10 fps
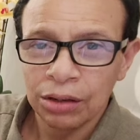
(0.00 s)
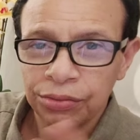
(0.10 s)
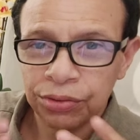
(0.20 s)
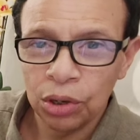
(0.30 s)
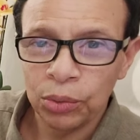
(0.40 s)

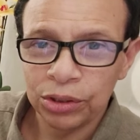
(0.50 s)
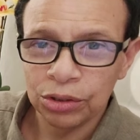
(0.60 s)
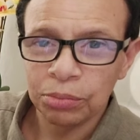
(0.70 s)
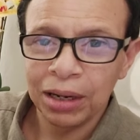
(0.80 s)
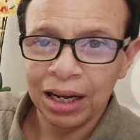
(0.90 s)
flow in
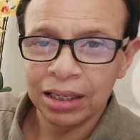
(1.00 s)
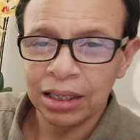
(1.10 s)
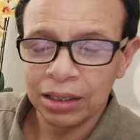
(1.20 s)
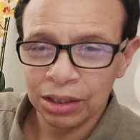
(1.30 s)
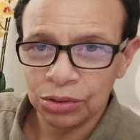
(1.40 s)
your
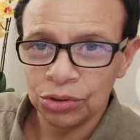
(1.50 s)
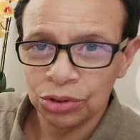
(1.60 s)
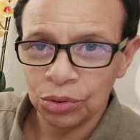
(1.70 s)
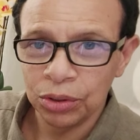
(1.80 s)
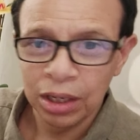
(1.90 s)
body. That's what you're
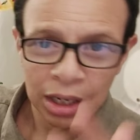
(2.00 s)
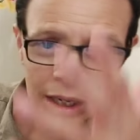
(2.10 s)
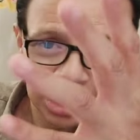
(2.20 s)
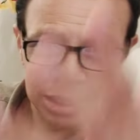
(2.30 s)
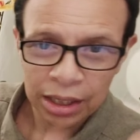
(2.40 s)
doing.
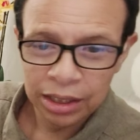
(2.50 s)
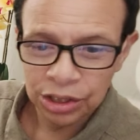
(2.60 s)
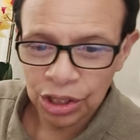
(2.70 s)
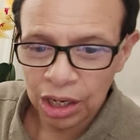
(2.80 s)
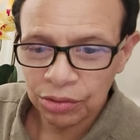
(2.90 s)

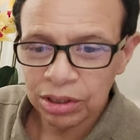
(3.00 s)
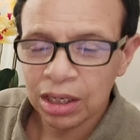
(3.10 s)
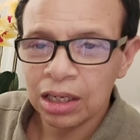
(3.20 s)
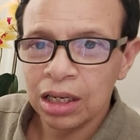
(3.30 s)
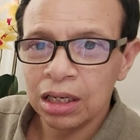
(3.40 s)
Chakras
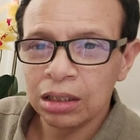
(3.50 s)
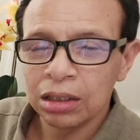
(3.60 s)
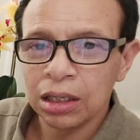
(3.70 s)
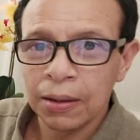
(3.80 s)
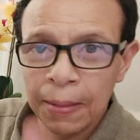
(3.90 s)
get
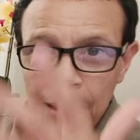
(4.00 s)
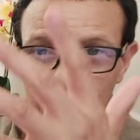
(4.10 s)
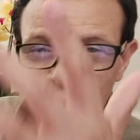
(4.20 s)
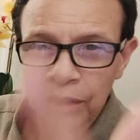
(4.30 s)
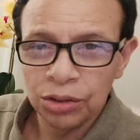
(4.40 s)
healed
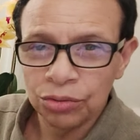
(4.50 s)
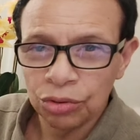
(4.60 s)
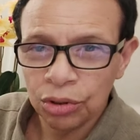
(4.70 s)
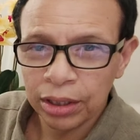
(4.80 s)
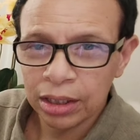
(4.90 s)
and the
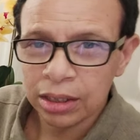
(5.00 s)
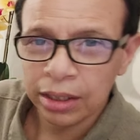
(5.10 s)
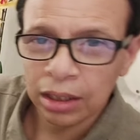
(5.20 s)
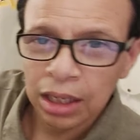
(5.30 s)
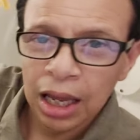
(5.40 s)
aura gets
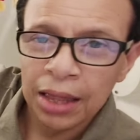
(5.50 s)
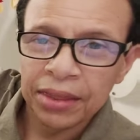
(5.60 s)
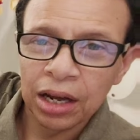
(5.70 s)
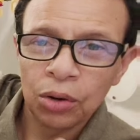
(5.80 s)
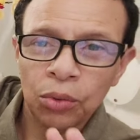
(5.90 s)
healed.
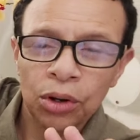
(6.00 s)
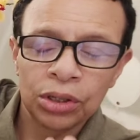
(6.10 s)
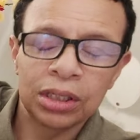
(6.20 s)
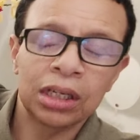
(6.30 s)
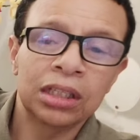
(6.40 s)
Now
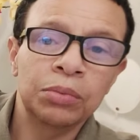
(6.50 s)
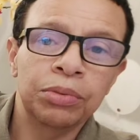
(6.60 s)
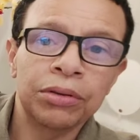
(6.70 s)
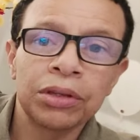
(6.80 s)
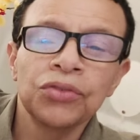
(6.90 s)
take a deep
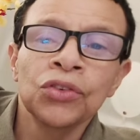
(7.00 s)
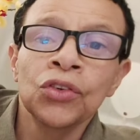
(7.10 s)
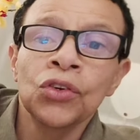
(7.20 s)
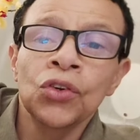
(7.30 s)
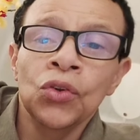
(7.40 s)

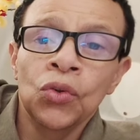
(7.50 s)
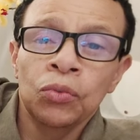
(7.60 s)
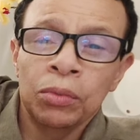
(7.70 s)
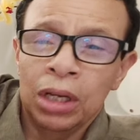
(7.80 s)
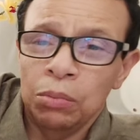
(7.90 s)

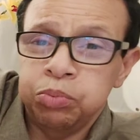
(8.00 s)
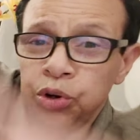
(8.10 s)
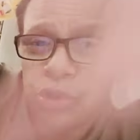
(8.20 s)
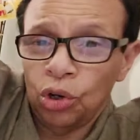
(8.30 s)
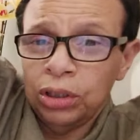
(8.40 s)
breath and
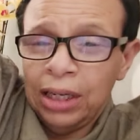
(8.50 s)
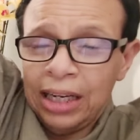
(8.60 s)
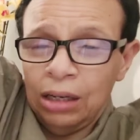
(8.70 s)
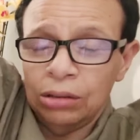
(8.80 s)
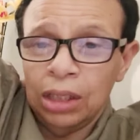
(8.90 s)
push all that
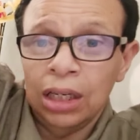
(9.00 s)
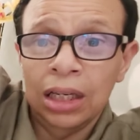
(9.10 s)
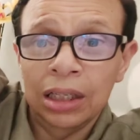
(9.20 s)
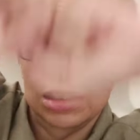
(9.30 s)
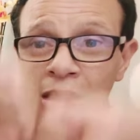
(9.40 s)
out.
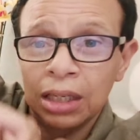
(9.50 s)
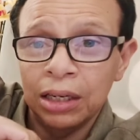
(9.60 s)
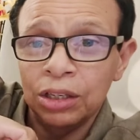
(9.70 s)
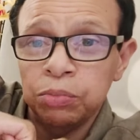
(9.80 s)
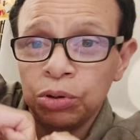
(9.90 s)

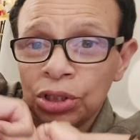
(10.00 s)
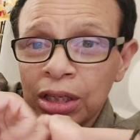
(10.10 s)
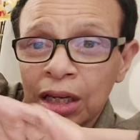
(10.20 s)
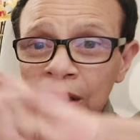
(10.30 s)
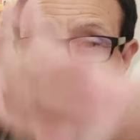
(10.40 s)
Okay. You're
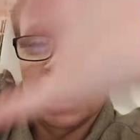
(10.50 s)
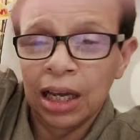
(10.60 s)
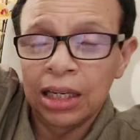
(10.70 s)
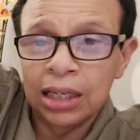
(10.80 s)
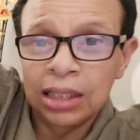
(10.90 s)
pushing out
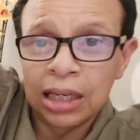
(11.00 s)
any